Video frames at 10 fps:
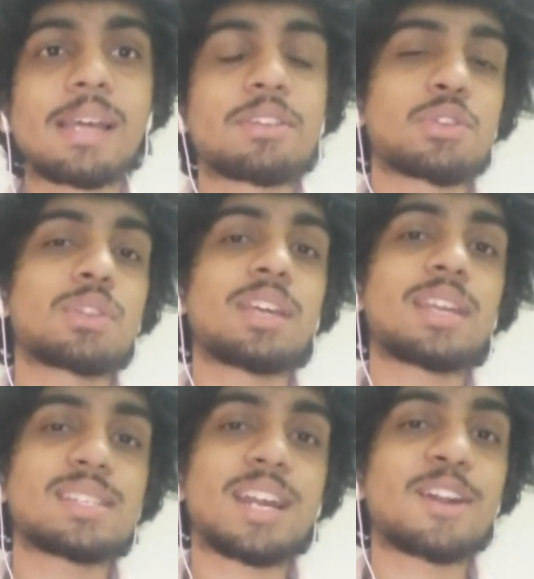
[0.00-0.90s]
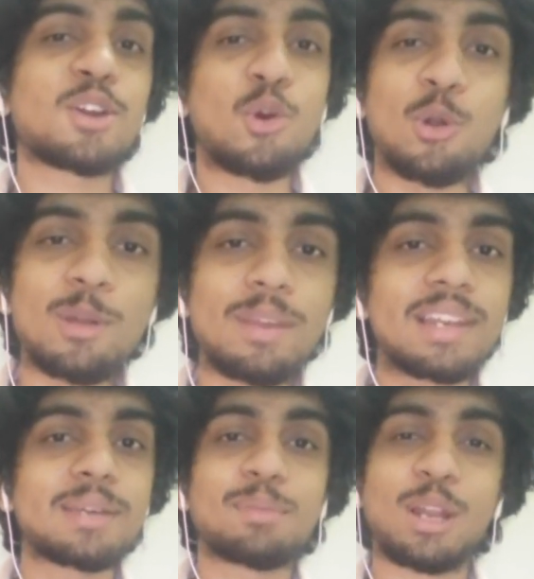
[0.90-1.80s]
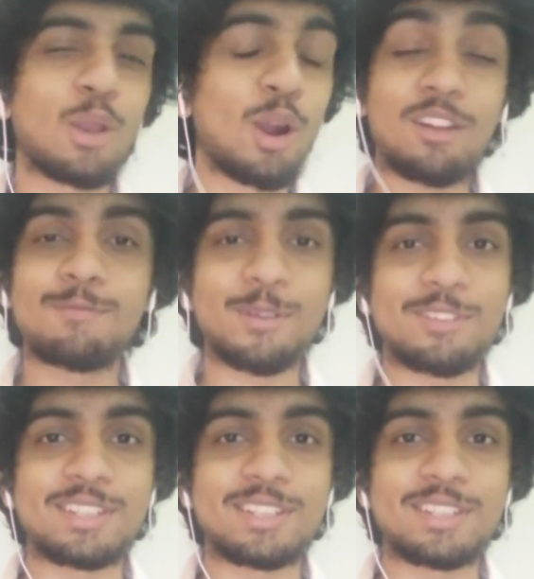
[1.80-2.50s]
So then I started cold mailing a lot of professors.